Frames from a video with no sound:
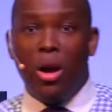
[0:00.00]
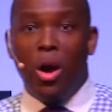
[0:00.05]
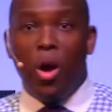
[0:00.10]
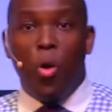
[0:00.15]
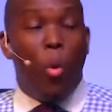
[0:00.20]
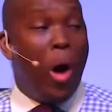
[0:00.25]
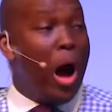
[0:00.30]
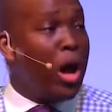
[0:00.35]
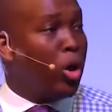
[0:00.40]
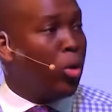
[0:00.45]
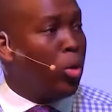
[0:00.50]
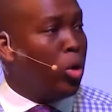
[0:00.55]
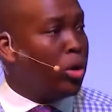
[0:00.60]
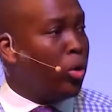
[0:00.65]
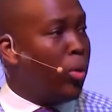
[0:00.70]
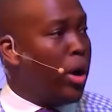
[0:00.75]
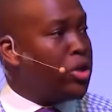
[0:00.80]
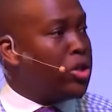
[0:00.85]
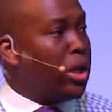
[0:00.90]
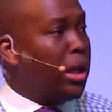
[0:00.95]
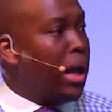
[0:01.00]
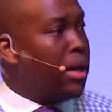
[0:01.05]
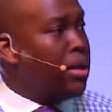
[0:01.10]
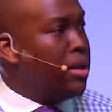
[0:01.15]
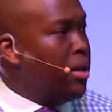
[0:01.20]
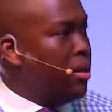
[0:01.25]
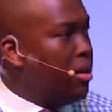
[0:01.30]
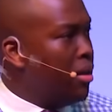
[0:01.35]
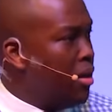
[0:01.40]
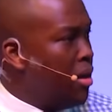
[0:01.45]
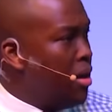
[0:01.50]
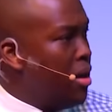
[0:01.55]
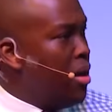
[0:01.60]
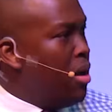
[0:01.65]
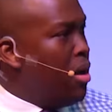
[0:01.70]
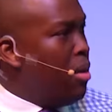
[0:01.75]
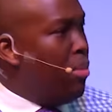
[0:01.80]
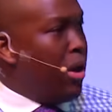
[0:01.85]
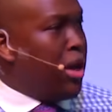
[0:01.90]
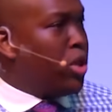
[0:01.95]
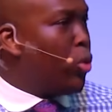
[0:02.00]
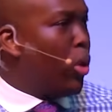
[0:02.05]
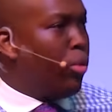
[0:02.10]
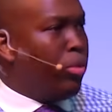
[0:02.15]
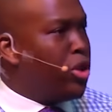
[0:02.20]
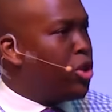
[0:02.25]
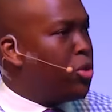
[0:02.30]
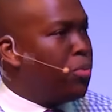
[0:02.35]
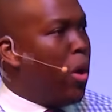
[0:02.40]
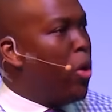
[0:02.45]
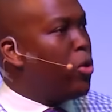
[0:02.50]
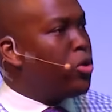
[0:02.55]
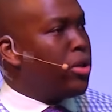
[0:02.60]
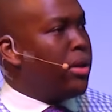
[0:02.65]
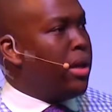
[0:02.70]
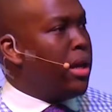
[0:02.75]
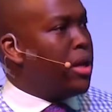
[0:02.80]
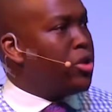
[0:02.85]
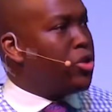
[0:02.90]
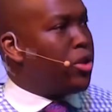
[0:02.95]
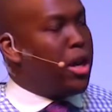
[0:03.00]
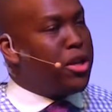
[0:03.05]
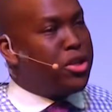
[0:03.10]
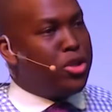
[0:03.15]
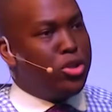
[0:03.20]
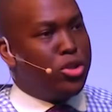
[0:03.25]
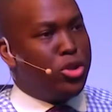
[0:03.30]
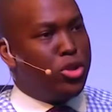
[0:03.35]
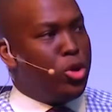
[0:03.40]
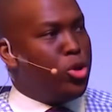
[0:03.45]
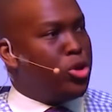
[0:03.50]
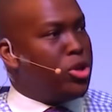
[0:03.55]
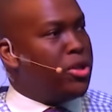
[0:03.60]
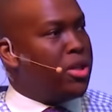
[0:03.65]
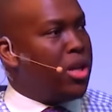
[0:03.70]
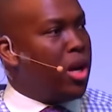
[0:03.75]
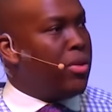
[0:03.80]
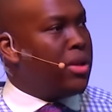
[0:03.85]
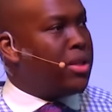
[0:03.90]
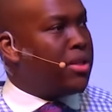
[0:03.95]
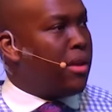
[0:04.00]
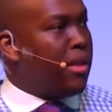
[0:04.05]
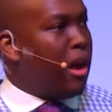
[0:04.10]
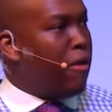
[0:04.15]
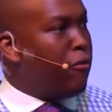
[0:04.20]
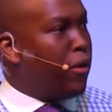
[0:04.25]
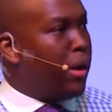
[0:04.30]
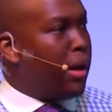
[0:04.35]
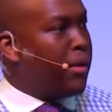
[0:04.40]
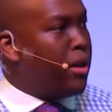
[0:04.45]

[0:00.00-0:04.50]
Why go all the way to London? Because when we spoke to the education institutions here in South Africa,